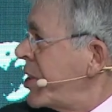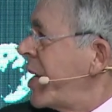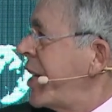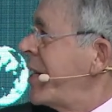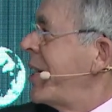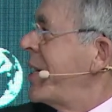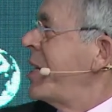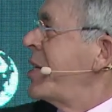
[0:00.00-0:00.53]

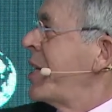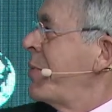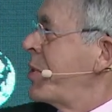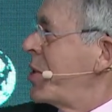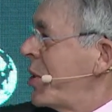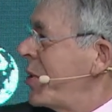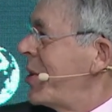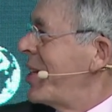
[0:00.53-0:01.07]
China anytime
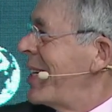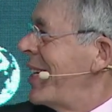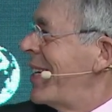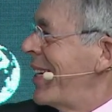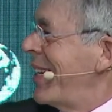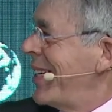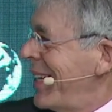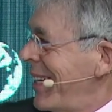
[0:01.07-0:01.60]
soon.
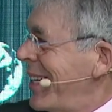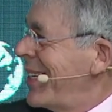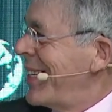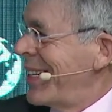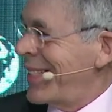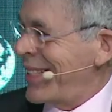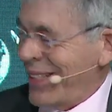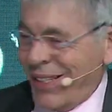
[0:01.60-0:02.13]

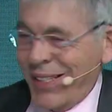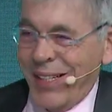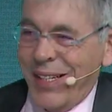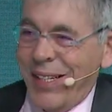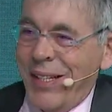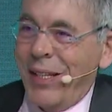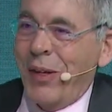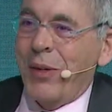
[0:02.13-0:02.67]
As the
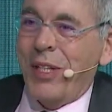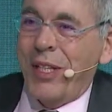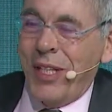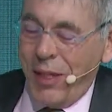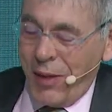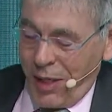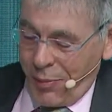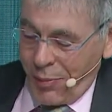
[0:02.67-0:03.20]

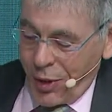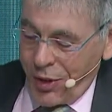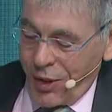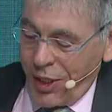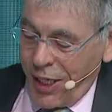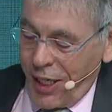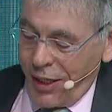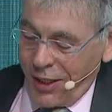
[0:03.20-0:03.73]
OECD
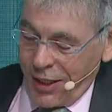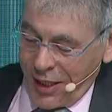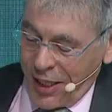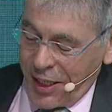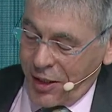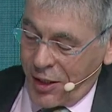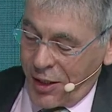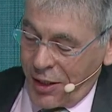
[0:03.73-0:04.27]
person here,
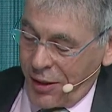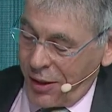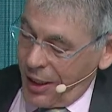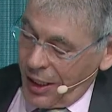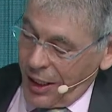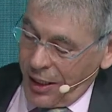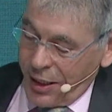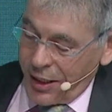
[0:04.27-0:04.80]

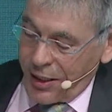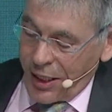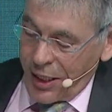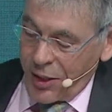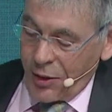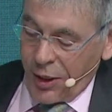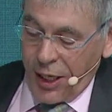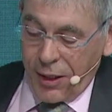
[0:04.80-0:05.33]
that's
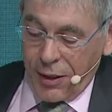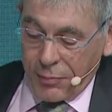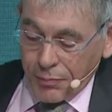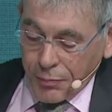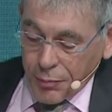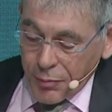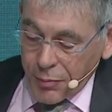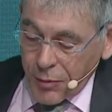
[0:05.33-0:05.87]
nice to hear,
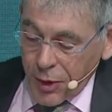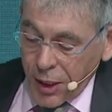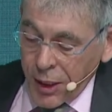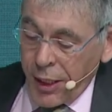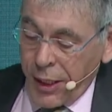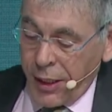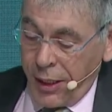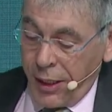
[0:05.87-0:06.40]

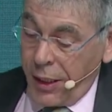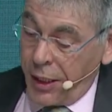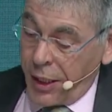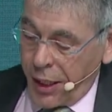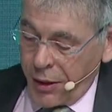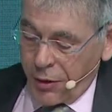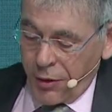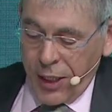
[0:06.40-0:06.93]
and
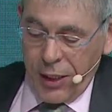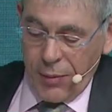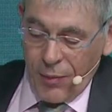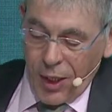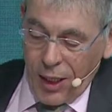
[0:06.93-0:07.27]
I agree.